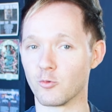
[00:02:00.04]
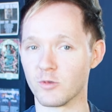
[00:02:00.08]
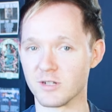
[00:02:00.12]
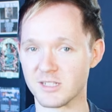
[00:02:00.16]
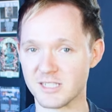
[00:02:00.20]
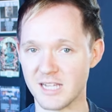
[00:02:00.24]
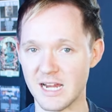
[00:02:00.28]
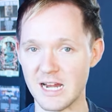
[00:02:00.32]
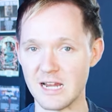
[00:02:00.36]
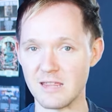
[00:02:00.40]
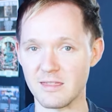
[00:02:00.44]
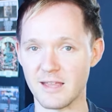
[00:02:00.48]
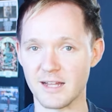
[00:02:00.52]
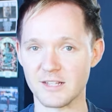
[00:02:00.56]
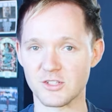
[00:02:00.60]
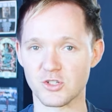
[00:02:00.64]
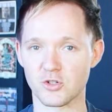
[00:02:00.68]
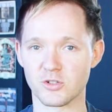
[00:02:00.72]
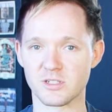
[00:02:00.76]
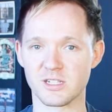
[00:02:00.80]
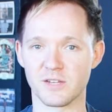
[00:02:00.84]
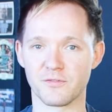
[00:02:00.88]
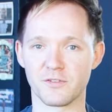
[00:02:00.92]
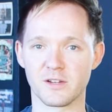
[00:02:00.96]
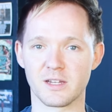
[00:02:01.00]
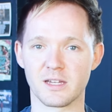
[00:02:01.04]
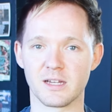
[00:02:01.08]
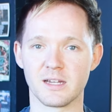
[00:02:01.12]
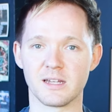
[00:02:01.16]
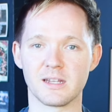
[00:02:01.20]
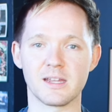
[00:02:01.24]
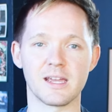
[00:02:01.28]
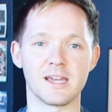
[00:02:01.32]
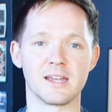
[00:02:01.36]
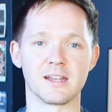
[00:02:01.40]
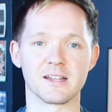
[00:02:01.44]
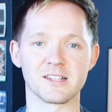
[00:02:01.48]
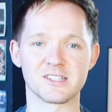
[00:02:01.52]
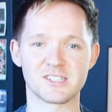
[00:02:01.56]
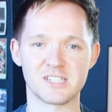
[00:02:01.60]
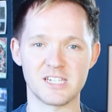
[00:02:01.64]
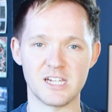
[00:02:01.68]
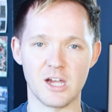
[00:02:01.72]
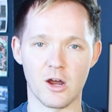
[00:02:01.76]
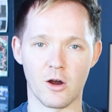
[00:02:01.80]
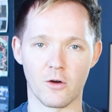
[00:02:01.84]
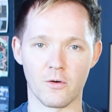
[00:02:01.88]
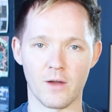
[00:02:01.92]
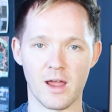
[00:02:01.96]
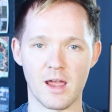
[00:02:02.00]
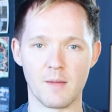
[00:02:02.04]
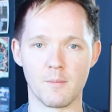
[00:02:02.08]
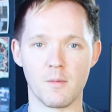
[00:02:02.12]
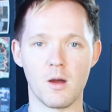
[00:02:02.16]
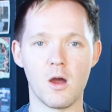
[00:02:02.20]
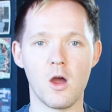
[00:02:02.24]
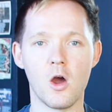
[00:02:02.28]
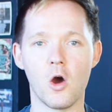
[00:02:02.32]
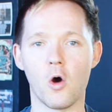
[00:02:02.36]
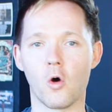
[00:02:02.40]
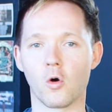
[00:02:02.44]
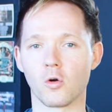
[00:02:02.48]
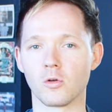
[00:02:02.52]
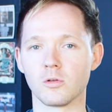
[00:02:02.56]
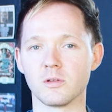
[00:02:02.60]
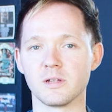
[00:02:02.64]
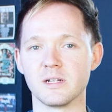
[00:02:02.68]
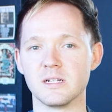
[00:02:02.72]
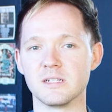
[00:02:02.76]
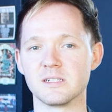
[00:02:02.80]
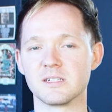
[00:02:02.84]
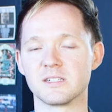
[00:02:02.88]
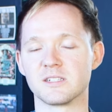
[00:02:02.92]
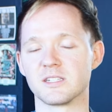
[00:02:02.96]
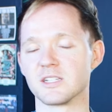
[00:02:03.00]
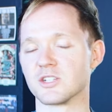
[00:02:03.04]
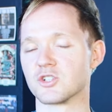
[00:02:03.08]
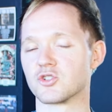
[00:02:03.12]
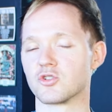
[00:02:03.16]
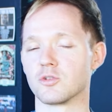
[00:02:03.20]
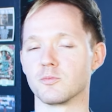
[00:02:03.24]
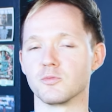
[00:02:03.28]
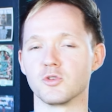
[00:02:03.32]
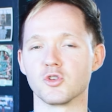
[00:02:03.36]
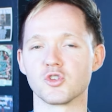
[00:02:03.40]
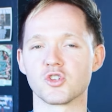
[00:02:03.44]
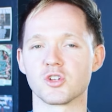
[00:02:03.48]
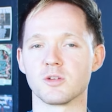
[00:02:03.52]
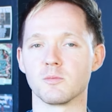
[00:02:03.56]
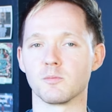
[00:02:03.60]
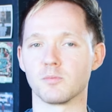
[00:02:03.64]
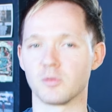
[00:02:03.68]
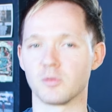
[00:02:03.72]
retain that certificate in a CRM or lead distribution